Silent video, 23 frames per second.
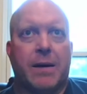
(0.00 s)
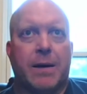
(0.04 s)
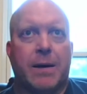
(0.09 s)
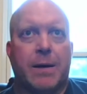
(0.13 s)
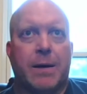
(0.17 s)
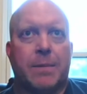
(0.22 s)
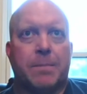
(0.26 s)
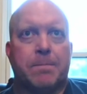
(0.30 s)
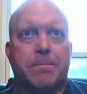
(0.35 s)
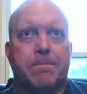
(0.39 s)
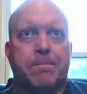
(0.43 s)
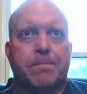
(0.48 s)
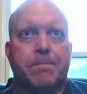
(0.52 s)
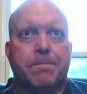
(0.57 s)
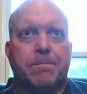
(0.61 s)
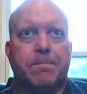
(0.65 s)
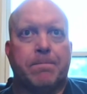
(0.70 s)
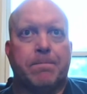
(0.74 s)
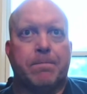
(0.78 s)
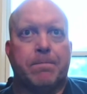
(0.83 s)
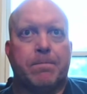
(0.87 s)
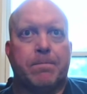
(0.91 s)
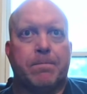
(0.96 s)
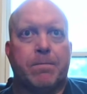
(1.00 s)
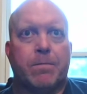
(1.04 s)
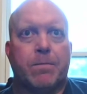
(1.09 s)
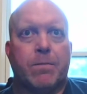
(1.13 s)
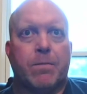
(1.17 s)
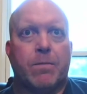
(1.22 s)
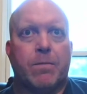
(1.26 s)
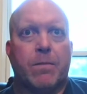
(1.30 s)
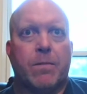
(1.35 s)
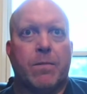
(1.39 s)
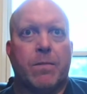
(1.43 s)
I think
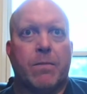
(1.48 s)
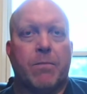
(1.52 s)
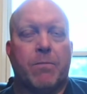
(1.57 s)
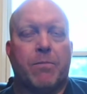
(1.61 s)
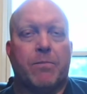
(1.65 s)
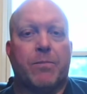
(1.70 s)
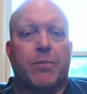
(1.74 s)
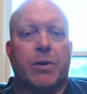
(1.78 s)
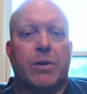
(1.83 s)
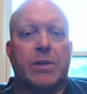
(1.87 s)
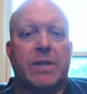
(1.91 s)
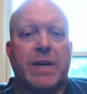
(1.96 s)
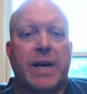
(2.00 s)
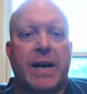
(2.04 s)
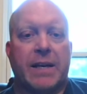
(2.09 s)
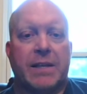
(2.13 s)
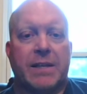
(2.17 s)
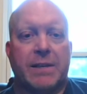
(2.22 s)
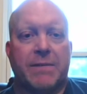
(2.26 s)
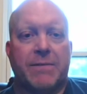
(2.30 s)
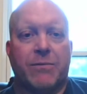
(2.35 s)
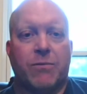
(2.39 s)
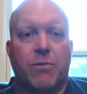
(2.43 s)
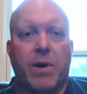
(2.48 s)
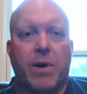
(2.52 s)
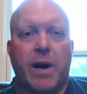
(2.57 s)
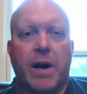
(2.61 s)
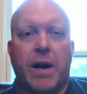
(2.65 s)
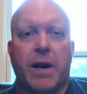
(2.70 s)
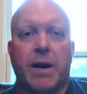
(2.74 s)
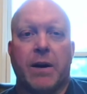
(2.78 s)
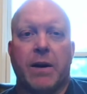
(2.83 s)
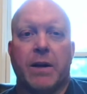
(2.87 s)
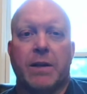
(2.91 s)
um,
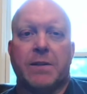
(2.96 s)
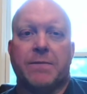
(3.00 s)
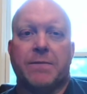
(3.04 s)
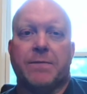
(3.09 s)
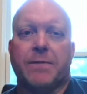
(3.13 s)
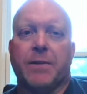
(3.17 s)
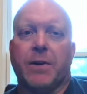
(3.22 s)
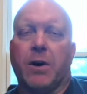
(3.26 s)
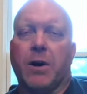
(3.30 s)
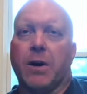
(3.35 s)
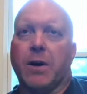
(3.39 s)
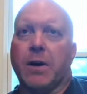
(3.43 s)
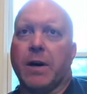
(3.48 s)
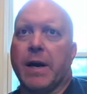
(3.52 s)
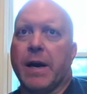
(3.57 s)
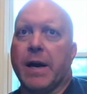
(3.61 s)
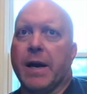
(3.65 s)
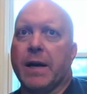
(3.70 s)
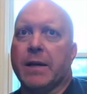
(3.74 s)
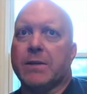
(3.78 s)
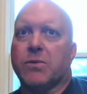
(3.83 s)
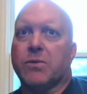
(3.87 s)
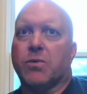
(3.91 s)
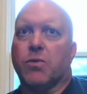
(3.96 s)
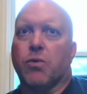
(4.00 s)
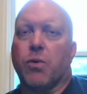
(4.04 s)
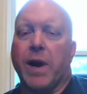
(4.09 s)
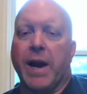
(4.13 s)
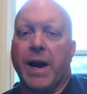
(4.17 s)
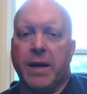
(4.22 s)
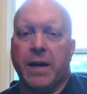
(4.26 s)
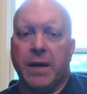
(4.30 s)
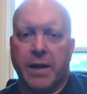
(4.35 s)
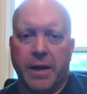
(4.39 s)
protective wear as
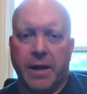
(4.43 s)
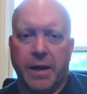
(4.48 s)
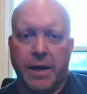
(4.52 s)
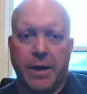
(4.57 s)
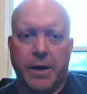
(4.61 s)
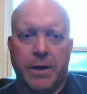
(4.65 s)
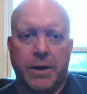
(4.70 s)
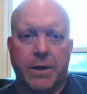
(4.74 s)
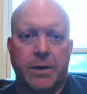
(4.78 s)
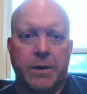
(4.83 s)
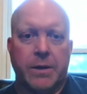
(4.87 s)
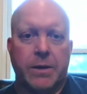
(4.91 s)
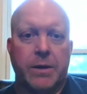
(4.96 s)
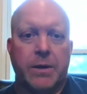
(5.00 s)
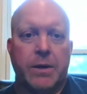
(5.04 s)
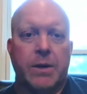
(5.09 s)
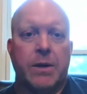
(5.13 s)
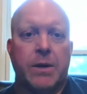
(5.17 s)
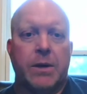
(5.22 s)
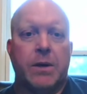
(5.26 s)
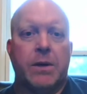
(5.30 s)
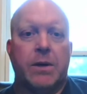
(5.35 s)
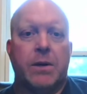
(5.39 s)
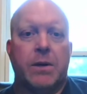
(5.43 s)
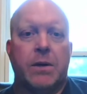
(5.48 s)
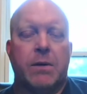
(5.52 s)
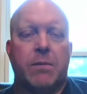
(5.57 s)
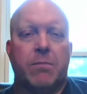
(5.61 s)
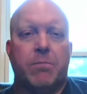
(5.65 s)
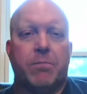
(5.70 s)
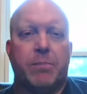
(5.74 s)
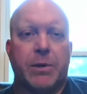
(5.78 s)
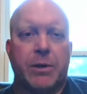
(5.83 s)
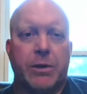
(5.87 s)
far as rain
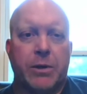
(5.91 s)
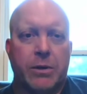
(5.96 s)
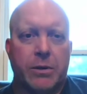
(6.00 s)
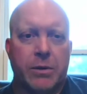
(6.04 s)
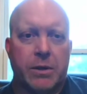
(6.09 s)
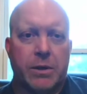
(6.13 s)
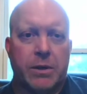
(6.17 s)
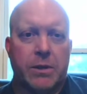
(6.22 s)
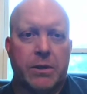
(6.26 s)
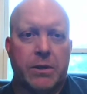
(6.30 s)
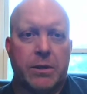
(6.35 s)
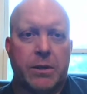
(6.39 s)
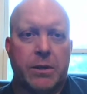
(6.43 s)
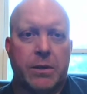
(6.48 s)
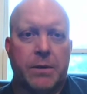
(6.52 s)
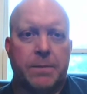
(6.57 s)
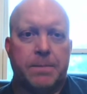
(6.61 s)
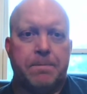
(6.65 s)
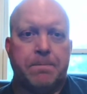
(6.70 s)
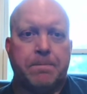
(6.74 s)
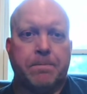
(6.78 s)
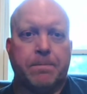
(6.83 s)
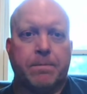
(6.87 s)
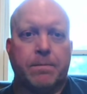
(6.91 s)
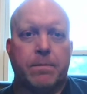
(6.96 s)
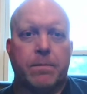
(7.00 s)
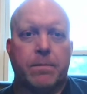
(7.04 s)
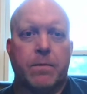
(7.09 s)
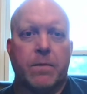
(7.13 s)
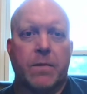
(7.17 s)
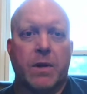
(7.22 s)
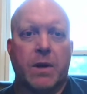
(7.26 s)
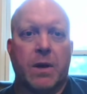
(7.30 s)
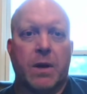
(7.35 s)
gear, boots,
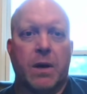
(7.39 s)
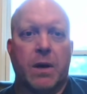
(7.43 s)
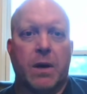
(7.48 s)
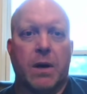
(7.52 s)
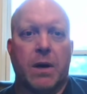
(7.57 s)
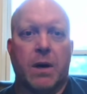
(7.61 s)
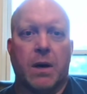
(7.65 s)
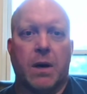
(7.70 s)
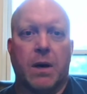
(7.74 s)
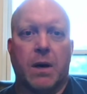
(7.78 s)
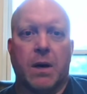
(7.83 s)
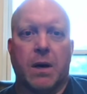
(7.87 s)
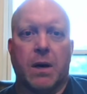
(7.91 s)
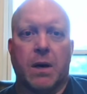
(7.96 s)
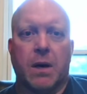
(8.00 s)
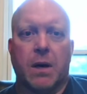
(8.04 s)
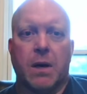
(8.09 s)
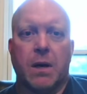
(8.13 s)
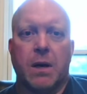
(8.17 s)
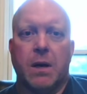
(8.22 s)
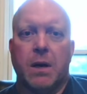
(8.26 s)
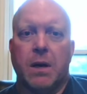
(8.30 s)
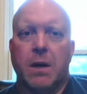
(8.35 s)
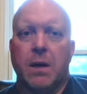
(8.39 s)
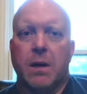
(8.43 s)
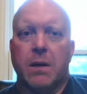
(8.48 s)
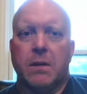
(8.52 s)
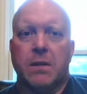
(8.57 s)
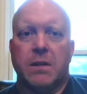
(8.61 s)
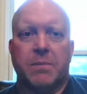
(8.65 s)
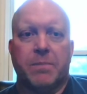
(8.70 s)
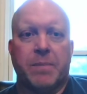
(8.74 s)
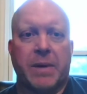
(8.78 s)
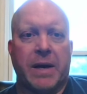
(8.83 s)

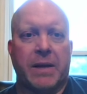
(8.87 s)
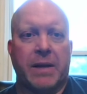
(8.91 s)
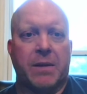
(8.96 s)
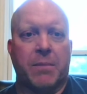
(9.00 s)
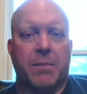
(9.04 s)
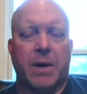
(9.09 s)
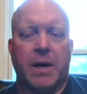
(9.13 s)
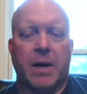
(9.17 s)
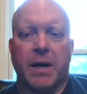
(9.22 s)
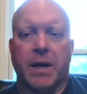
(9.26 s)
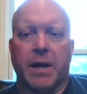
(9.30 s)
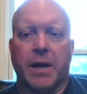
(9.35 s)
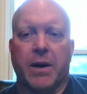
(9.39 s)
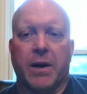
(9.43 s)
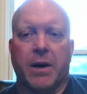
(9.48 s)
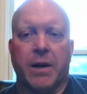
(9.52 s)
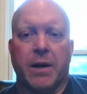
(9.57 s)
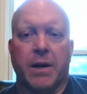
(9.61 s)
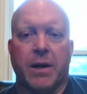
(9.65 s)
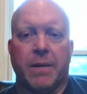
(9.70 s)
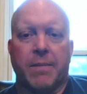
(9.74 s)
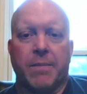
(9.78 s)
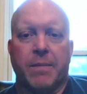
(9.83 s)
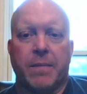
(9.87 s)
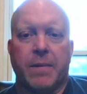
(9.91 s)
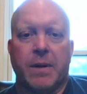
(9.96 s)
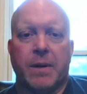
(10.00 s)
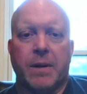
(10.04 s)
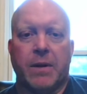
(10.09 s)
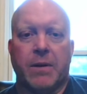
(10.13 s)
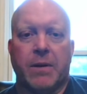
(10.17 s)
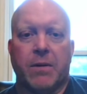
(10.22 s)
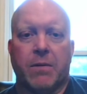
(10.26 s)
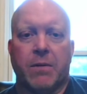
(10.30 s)
uh, spend the
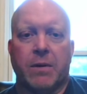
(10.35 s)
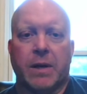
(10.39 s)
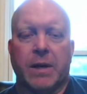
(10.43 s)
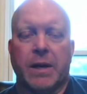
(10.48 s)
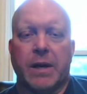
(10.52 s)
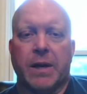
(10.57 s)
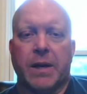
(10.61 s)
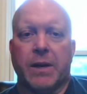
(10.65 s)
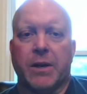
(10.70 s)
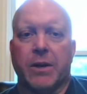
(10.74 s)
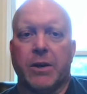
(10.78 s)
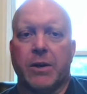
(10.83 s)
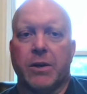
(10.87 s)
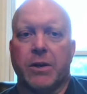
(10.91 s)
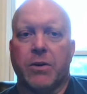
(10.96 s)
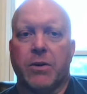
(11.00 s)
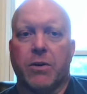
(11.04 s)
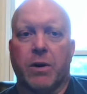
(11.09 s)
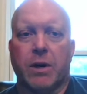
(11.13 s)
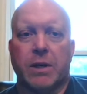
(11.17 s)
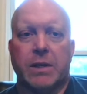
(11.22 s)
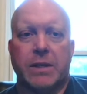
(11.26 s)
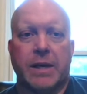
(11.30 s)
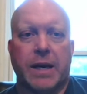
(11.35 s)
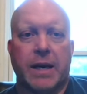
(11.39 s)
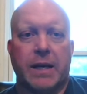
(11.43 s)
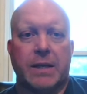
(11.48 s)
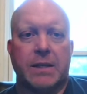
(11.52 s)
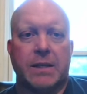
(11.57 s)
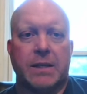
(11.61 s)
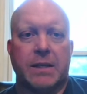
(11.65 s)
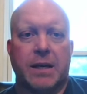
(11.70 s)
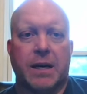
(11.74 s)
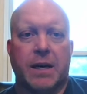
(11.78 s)
money on it. You don't
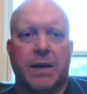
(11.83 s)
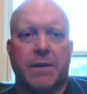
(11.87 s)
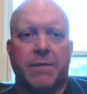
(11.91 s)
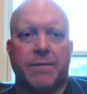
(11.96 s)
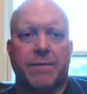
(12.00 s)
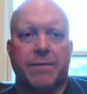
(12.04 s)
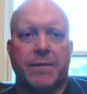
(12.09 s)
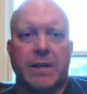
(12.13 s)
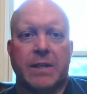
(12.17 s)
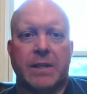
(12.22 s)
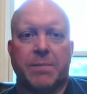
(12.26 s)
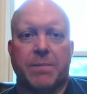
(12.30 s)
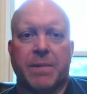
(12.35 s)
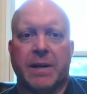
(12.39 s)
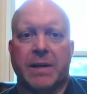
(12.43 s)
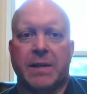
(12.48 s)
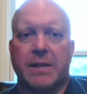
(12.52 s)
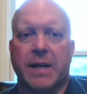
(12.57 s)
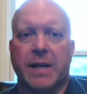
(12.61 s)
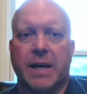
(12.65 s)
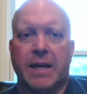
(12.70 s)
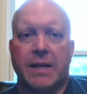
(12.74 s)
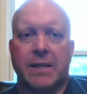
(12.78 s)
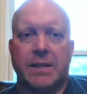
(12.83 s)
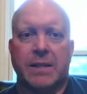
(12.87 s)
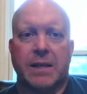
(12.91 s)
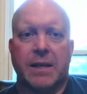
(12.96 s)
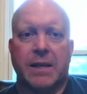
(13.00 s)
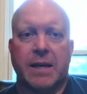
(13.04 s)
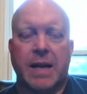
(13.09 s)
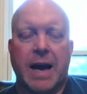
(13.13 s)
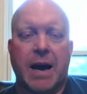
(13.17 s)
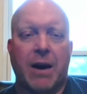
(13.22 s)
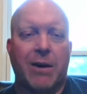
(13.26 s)
get good Gore-Tex stuff
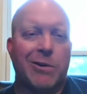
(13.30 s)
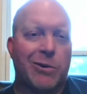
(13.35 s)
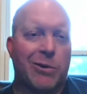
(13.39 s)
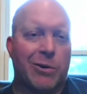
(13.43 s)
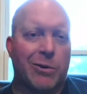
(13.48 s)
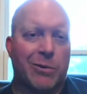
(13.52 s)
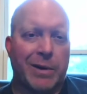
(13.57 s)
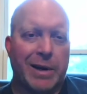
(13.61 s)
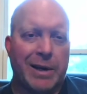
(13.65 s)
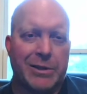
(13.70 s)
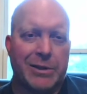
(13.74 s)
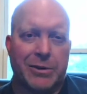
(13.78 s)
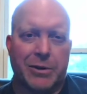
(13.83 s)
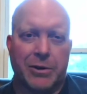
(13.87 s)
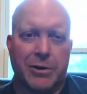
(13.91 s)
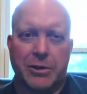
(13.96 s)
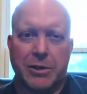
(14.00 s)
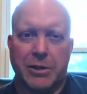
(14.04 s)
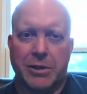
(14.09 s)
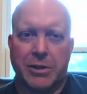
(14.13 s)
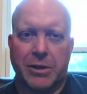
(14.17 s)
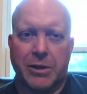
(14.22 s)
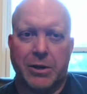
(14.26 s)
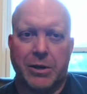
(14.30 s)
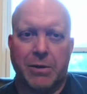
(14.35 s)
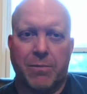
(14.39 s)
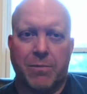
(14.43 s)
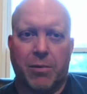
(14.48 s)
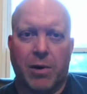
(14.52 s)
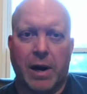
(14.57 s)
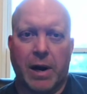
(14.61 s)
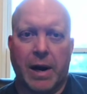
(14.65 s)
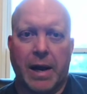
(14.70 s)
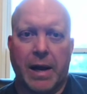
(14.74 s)
that's been tested. Outdoor
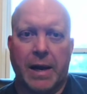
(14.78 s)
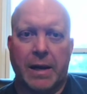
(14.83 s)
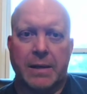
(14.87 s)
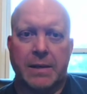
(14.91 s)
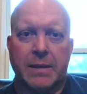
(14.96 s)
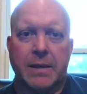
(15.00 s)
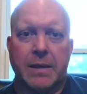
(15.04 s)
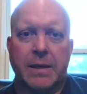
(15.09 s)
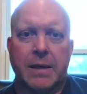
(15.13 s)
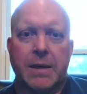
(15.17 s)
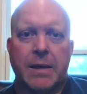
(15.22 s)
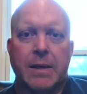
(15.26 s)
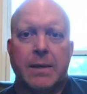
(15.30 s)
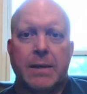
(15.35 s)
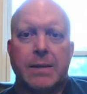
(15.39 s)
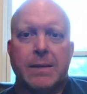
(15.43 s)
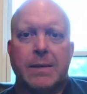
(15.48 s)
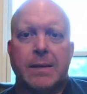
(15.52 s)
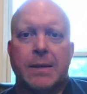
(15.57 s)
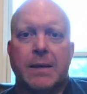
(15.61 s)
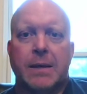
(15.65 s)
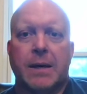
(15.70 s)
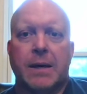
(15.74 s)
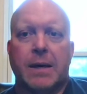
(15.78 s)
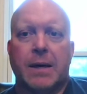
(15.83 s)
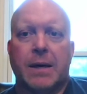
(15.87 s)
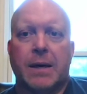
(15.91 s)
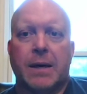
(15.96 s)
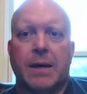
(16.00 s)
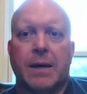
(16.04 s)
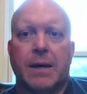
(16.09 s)
Research is a good brand.